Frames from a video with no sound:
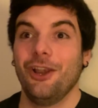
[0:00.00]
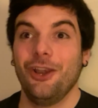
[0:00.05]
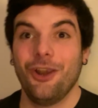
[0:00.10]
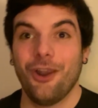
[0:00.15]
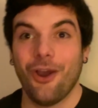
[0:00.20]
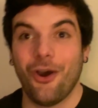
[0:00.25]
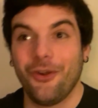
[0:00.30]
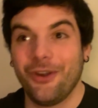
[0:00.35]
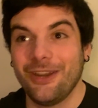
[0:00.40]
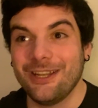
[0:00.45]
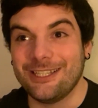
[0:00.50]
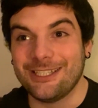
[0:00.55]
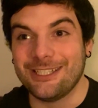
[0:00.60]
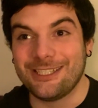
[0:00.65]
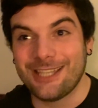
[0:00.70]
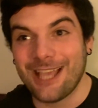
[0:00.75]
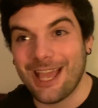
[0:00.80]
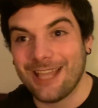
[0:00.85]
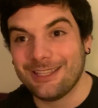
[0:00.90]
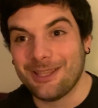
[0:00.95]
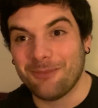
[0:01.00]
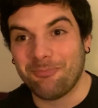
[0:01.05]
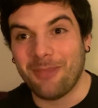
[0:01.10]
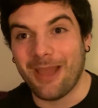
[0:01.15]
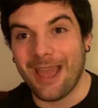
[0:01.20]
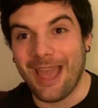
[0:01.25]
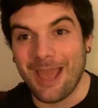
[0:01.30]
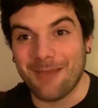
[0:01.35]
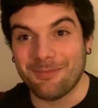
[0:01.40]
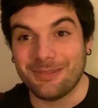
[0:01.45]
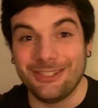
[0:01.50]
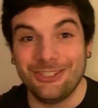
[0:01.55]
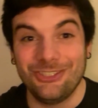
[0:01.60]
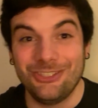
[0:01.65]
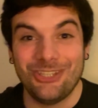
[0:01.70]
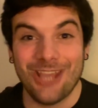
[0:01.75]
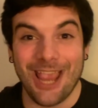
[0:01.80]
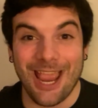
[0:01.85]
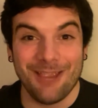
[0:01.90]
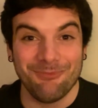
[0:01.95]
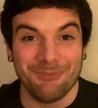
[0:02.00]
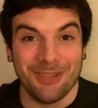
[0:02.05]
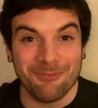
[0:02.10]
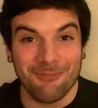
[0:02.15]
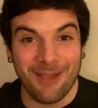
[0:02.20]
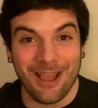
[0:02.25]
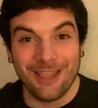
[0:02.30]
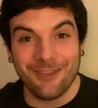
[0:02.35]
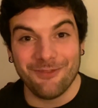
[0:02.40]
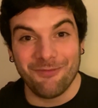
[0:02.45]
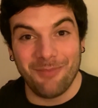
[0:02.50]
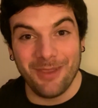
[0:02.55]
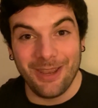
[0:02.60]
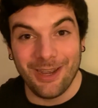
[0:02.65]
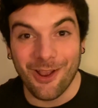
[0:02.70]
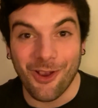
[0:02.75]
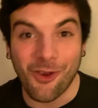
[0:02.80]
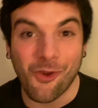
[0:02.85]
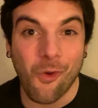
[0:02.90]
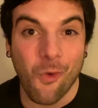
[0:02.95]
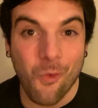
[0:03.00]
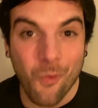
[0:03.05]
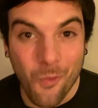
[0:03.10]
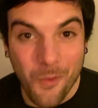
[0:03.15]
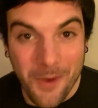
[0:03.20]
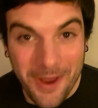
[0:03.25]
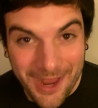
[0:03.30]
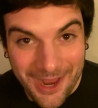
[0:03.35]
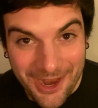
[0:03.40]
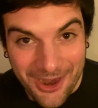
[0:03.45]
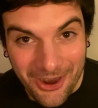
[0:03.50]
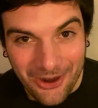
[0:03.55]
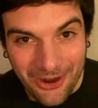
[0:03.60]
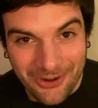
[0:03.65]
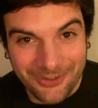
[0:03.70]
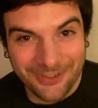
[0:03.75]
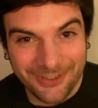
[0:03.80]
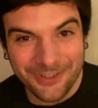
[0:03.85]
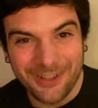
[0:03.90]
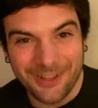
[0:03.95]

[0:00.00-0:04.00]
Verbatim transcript: Lauren said that perhaps Jamie might have been a queer.